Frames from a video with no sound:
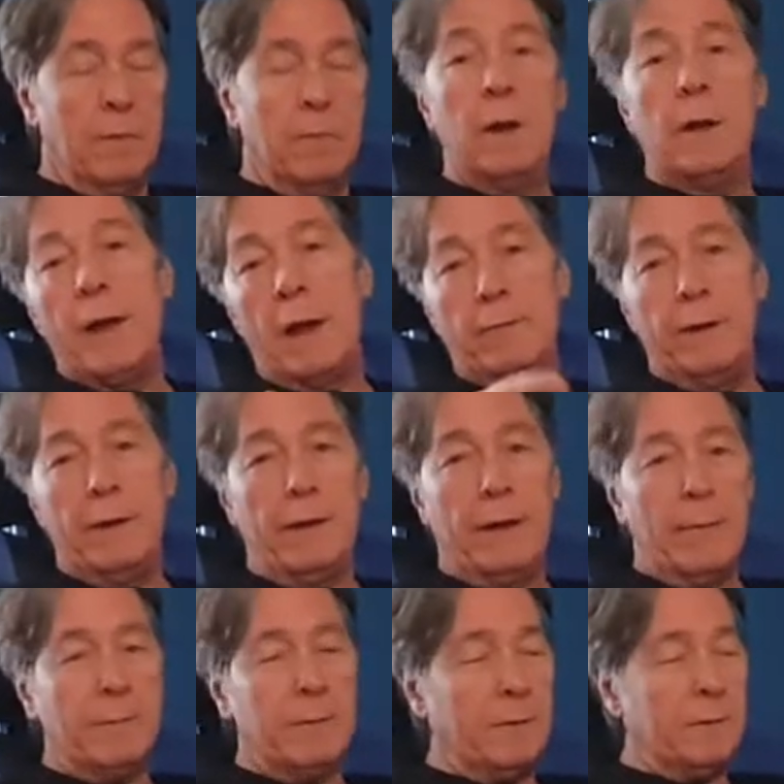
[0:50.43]
Oh, not really,
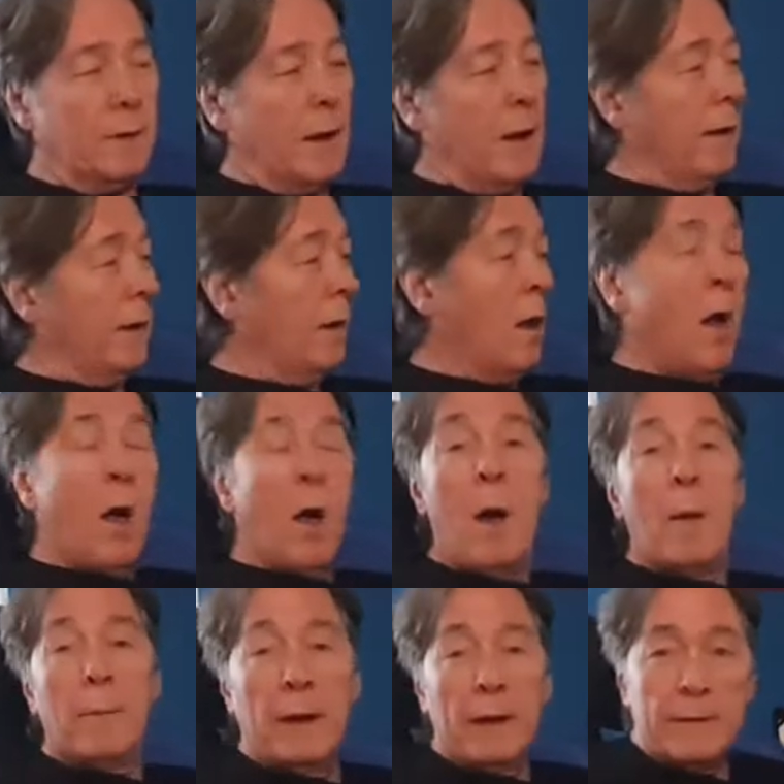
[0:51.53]
I'm just lying.
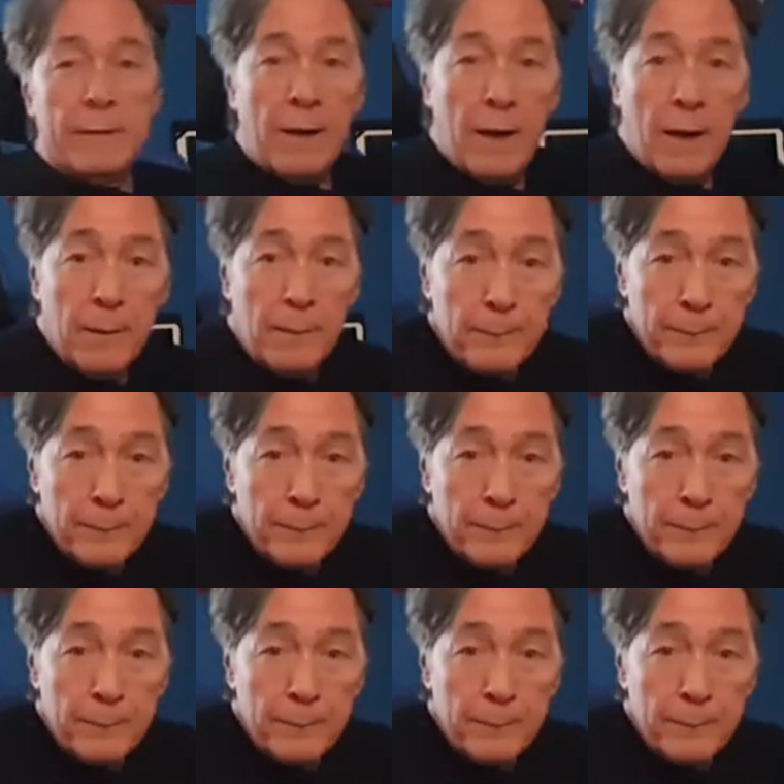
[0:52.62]
But,